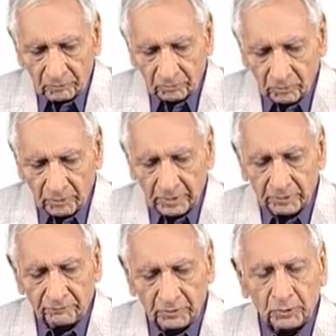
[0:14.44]
So
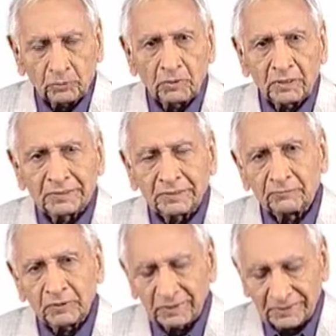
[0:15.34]
individuals,
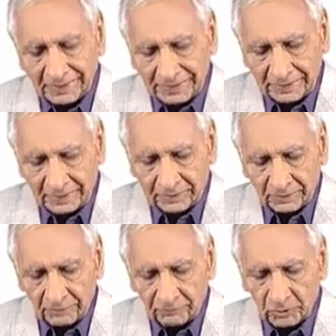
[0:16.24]
we see that
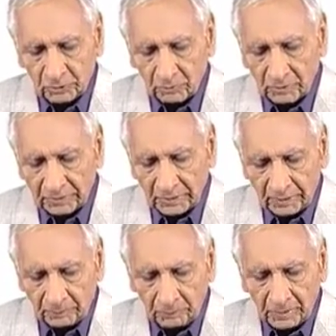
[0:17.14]
individuals
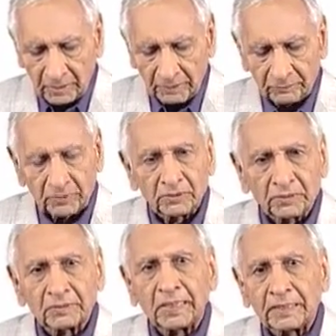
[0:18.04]
are part of the
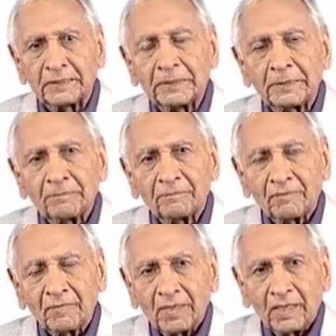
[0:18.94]
society,
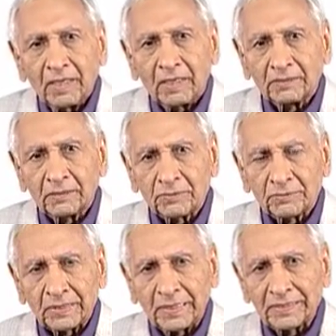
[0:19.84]
and the
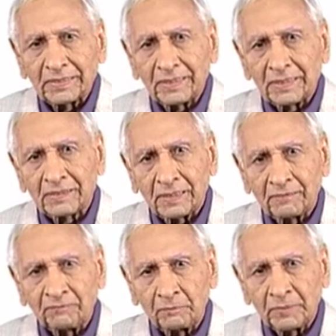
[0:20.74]
society
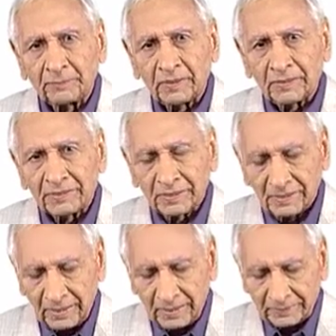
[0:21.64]
itself may be
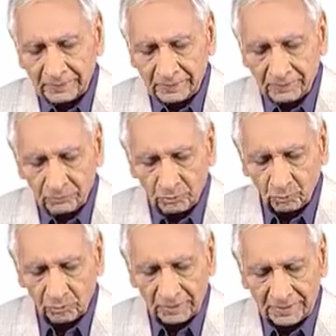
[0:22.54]
considered as a
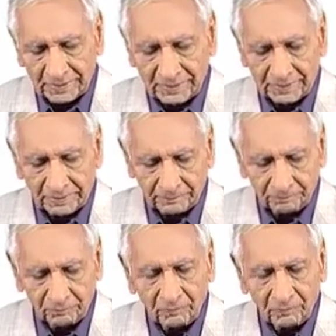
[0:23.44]
social system.